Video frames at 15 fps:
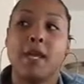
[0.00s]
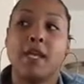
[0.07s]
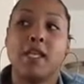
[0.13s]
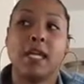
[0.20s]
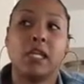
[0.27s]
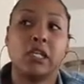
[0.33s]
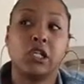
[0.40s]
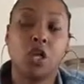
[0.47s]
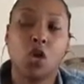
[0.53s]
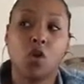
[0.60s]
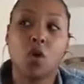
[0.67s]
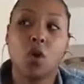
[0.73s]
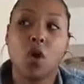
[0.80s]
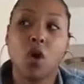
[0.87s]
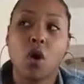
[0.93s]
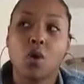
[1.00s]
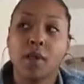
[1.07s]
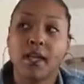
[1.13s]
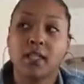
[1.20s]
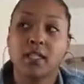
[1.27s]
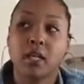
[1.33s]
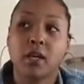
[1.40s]
They don't
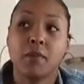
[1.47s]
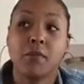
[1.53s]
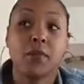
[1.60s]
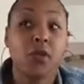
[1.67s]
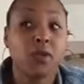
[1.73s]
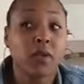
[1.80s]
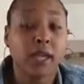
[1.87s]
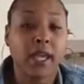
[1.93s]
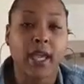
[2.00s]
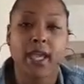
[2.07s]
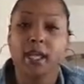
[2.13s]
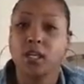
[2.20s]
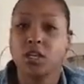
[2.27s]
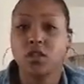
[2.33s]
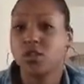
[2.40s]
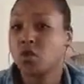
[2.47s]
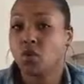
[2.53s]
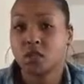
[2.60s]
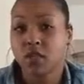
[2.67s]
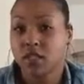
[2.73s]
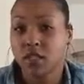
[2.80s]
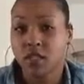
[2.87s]
always communicate.
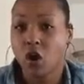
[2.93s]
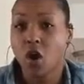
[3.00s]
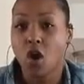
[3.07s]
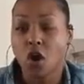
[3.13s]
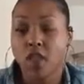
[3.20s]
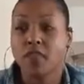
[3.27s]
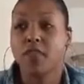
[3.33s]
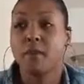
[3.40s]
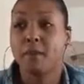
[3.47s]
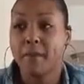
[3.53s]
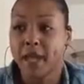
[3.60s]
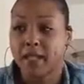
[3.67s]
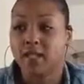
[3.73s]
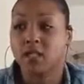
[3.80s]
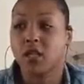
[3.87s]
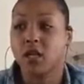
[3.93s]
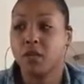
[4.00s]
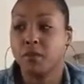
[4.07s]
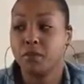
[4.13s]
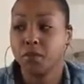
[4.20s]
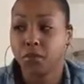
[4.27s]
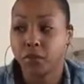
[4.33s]
Tauruses aren't the best
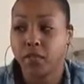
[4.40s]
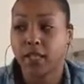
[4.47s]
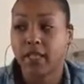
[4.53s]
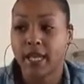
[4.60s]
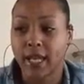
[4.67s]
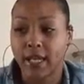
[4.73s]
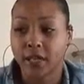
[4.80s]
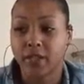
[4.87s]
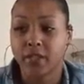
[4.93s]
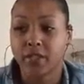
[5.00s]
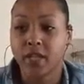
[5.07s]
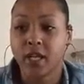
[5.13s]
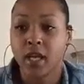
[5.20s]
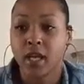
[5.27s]
communicators.